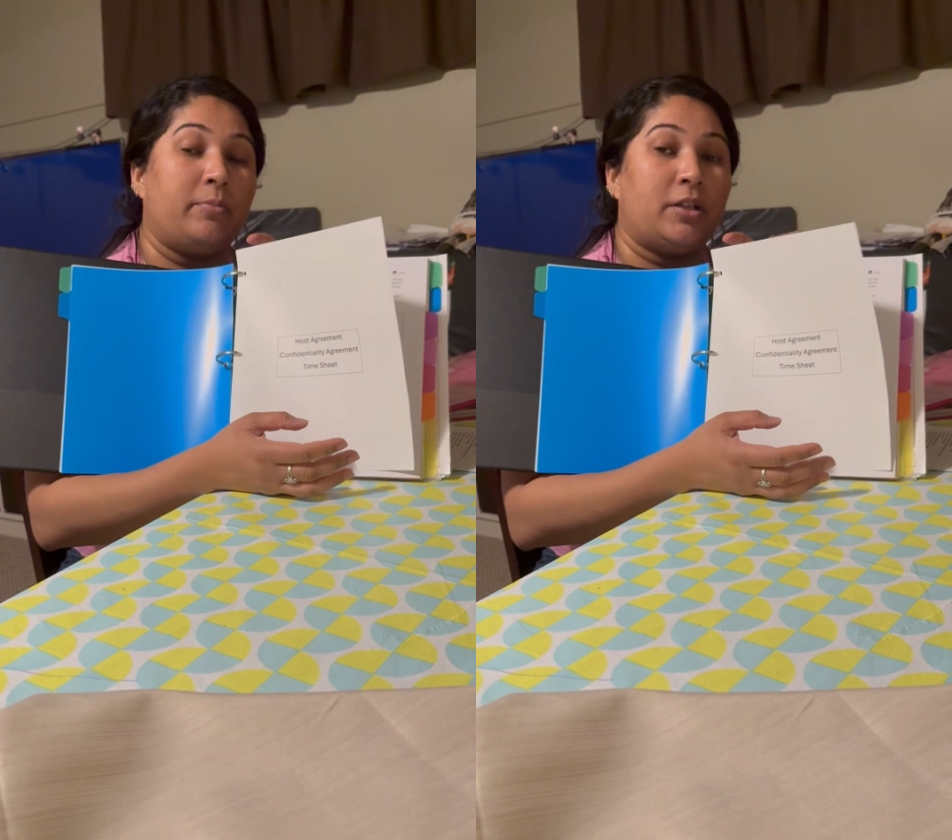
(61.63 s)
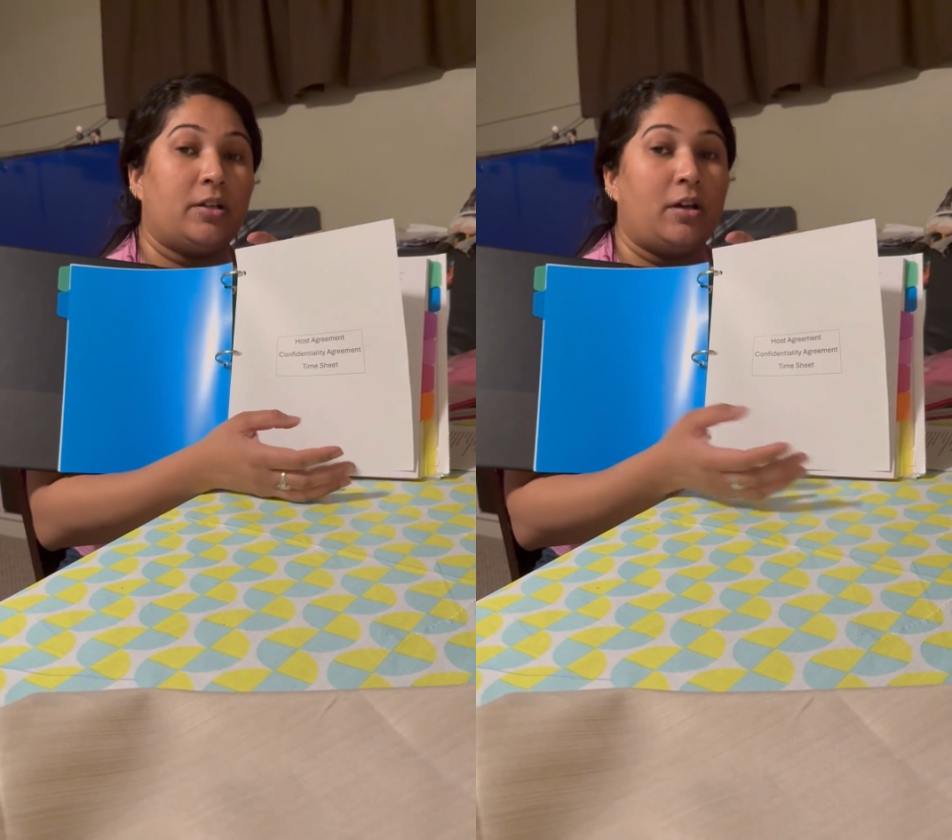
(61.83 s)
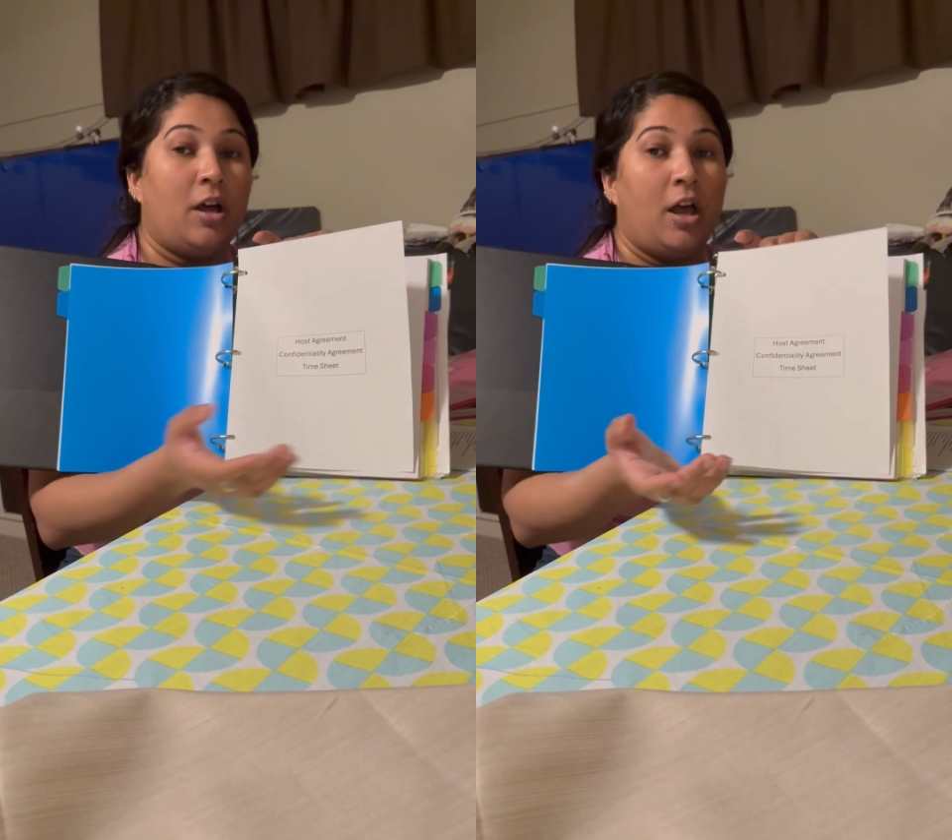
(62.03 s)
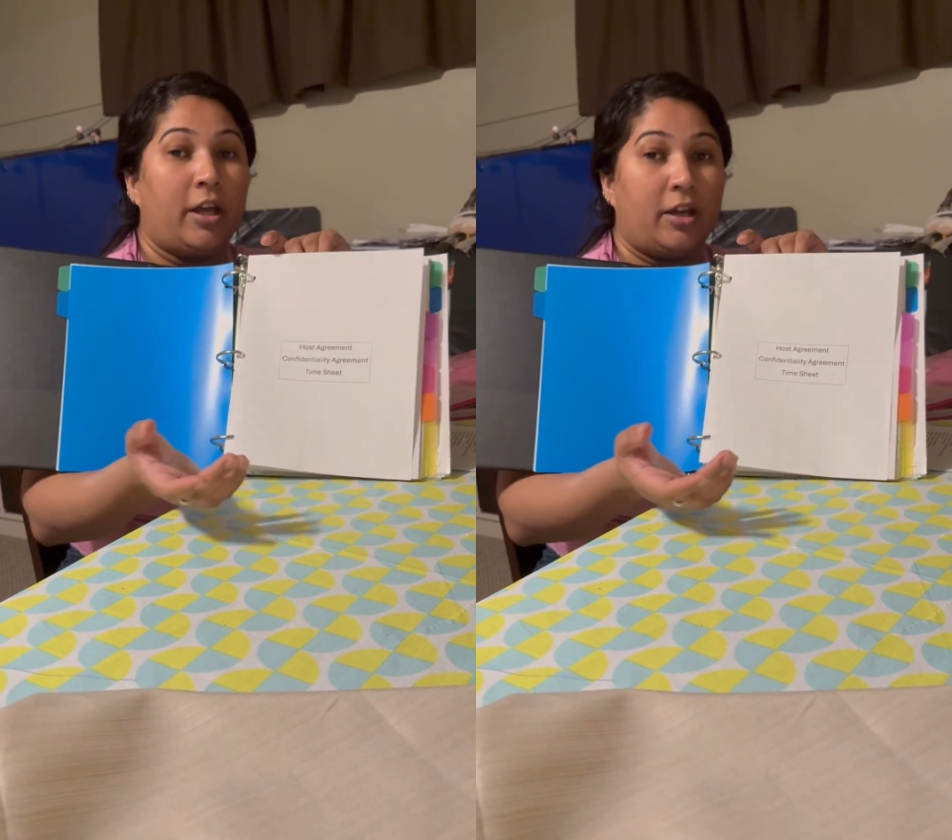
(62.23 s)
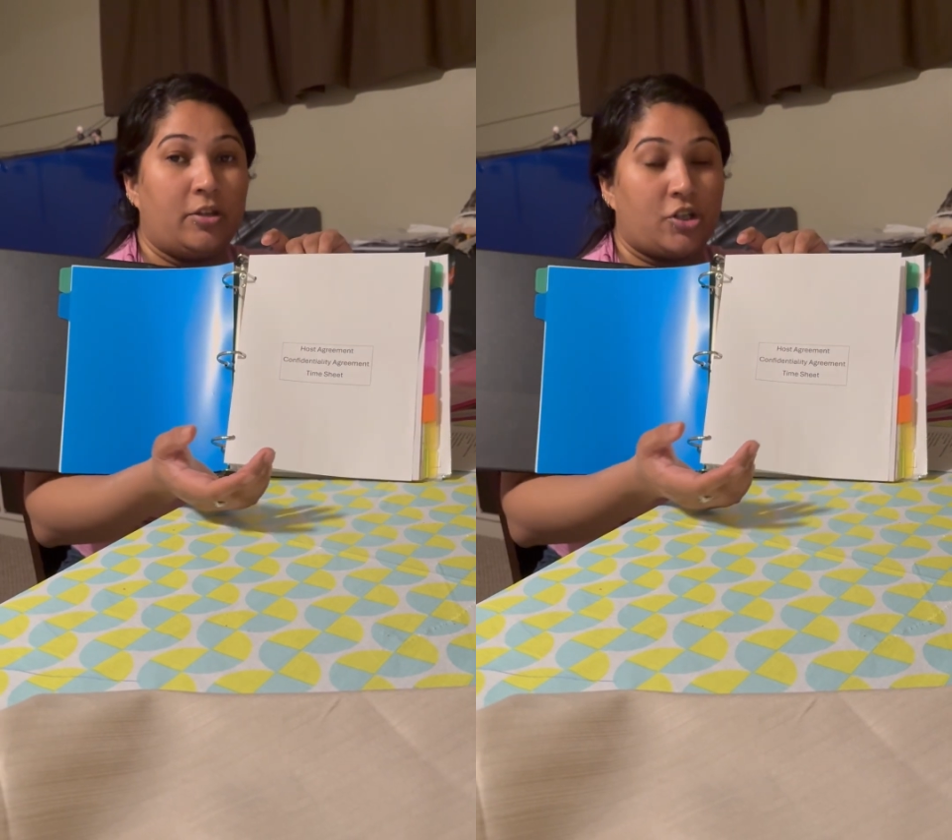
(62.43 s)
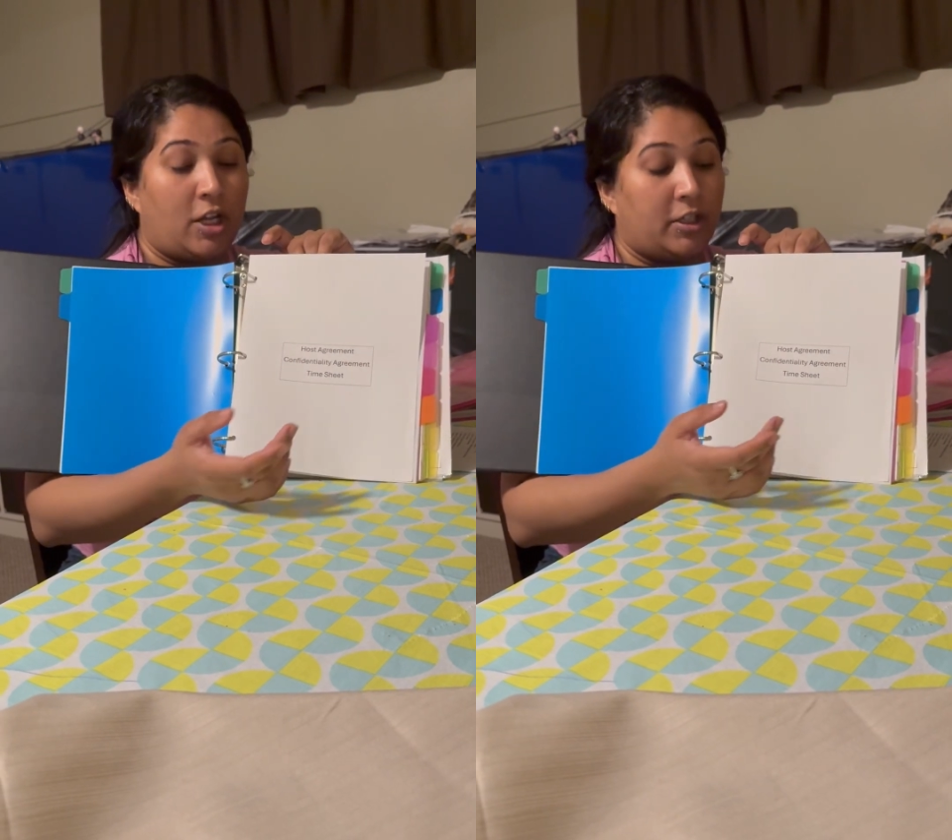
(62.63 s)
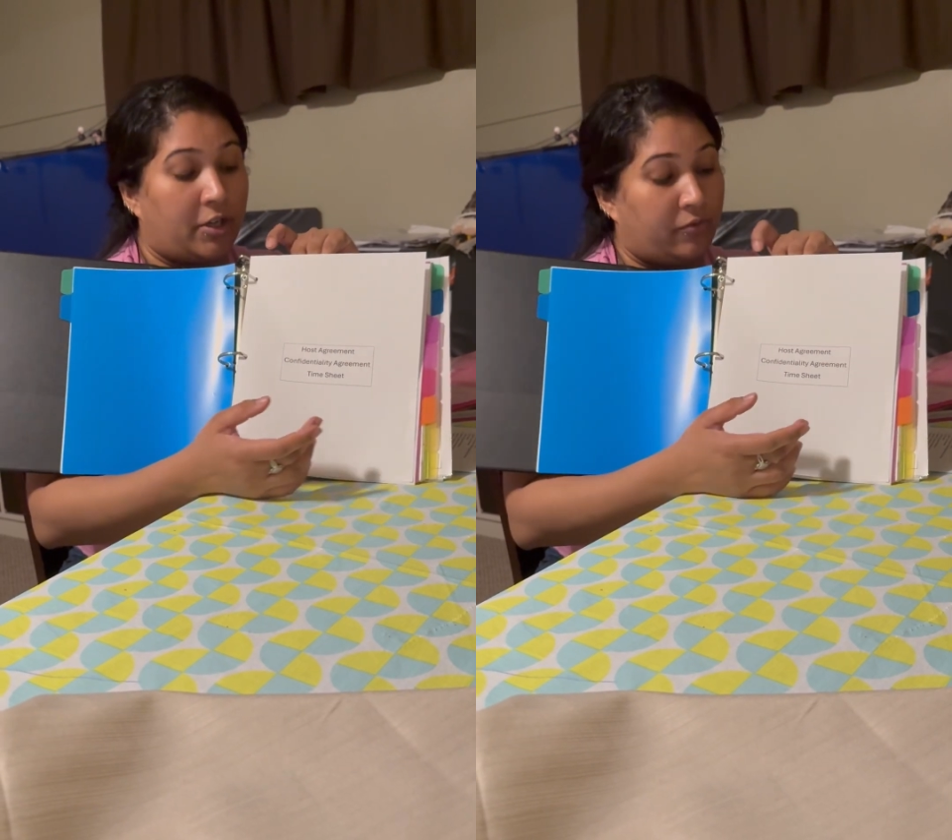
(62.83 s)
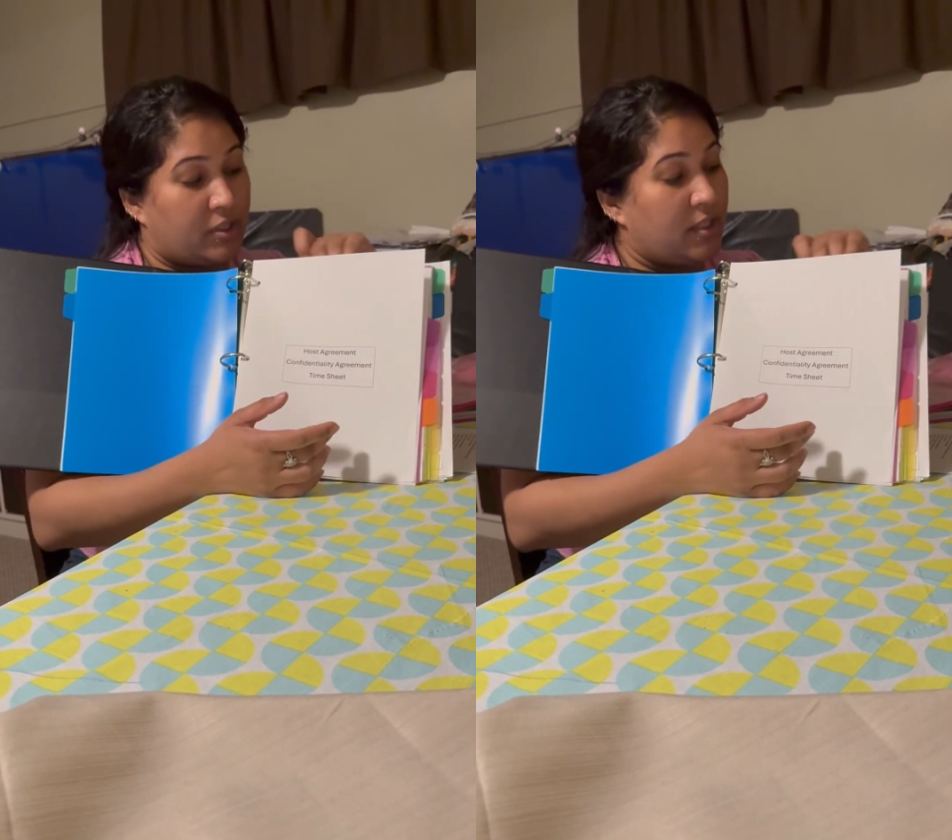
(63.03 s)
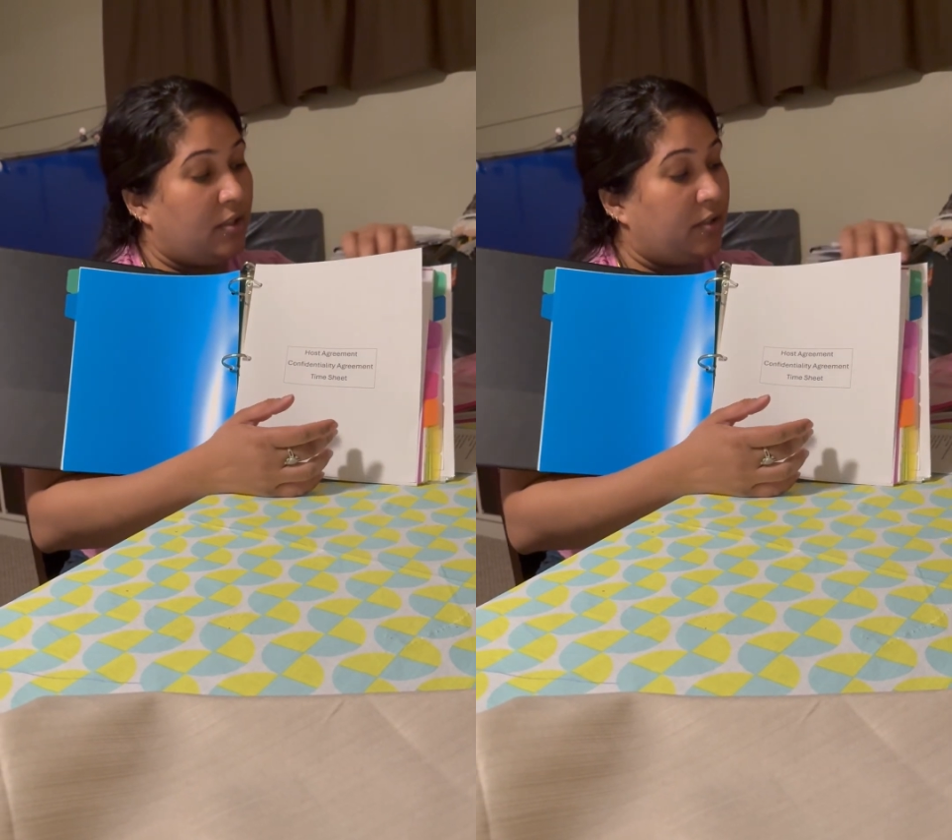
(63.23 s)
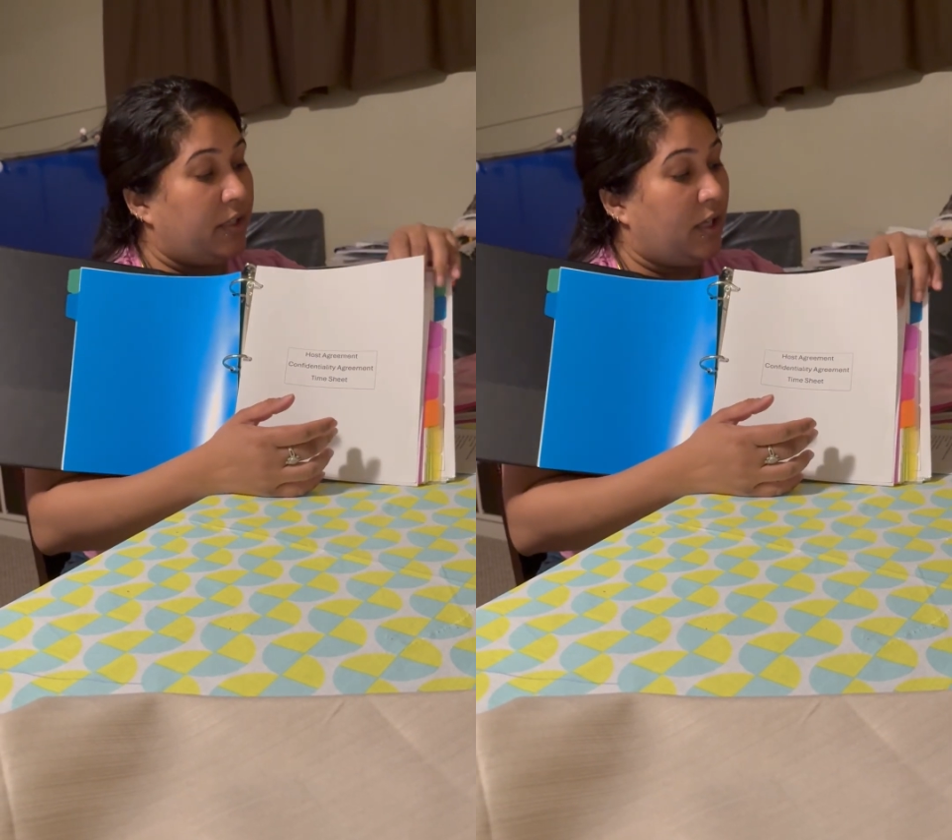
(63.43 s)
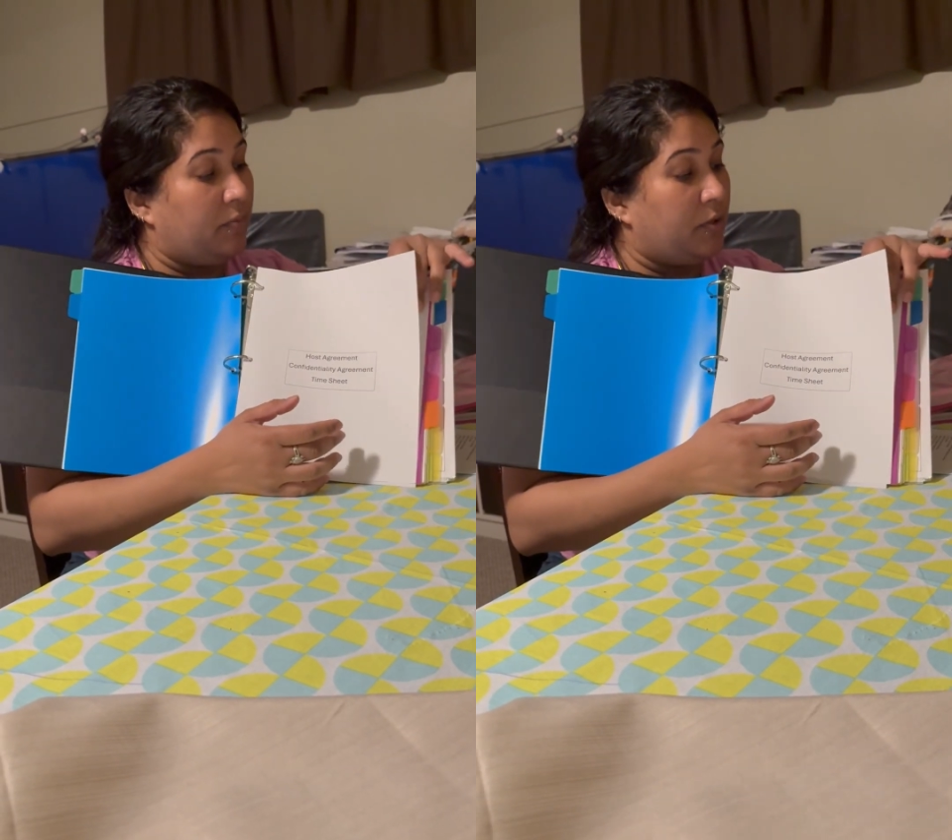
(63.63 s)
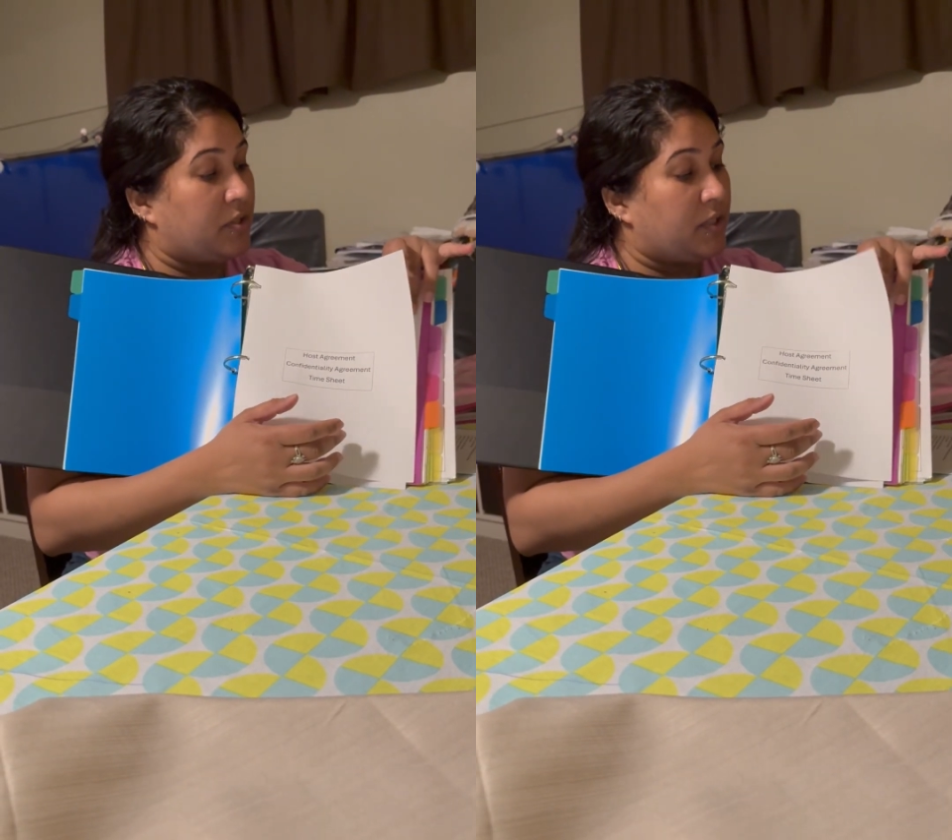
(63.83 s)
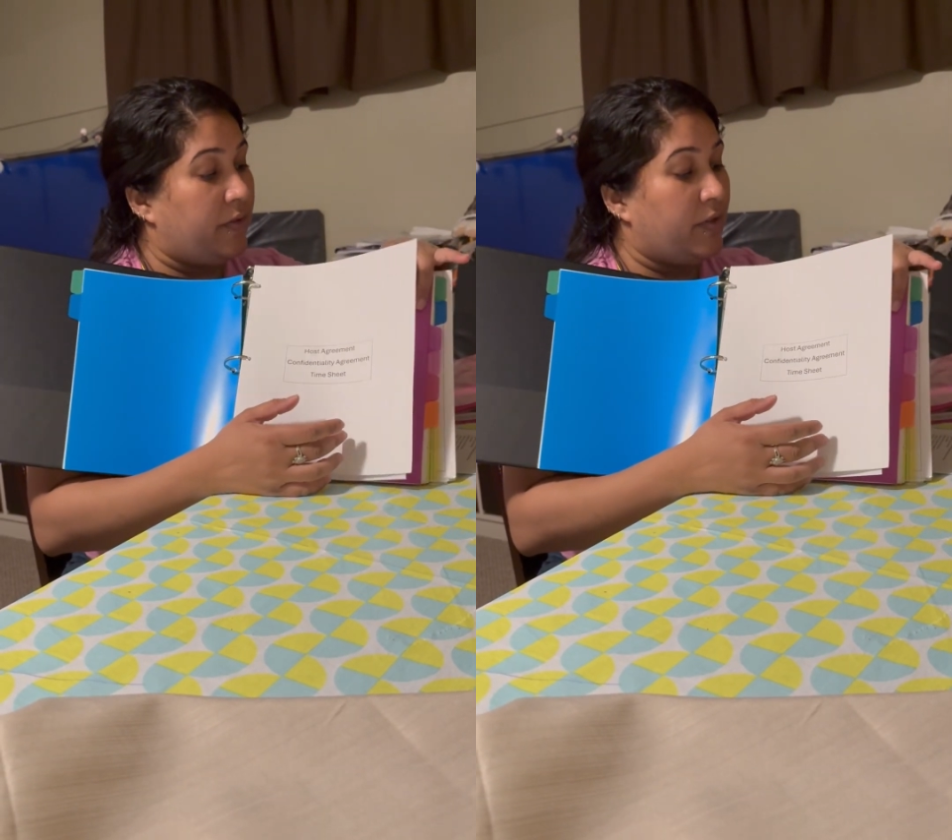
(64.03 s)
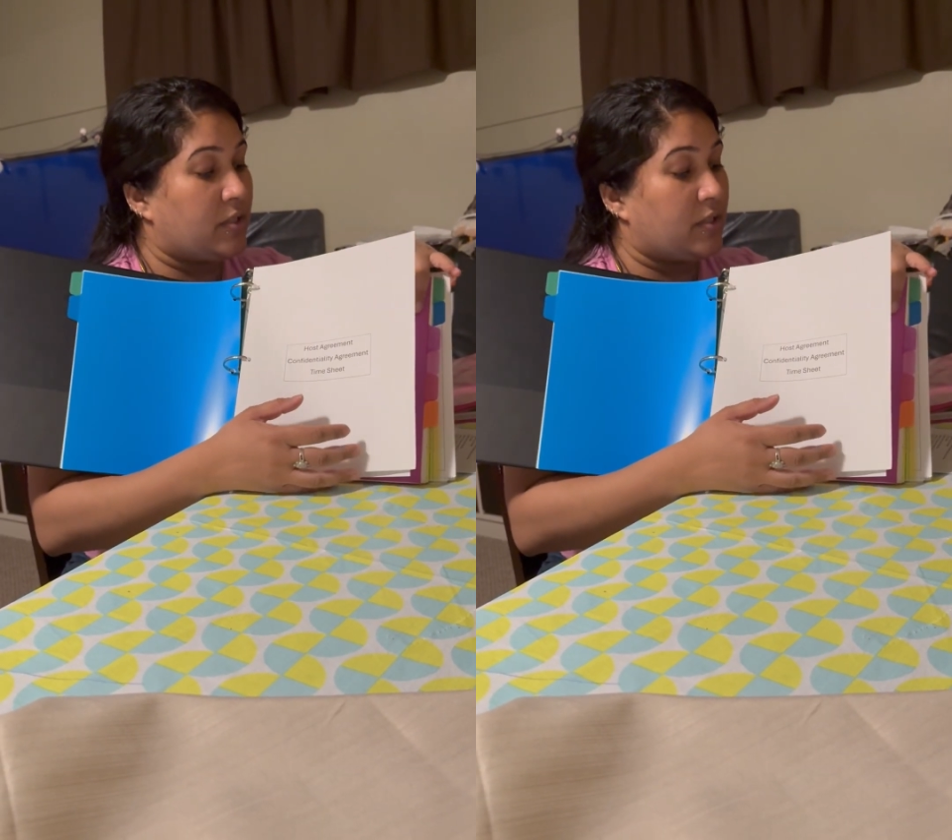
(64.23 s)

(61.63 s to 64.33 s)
the child care facility I'll be receiving.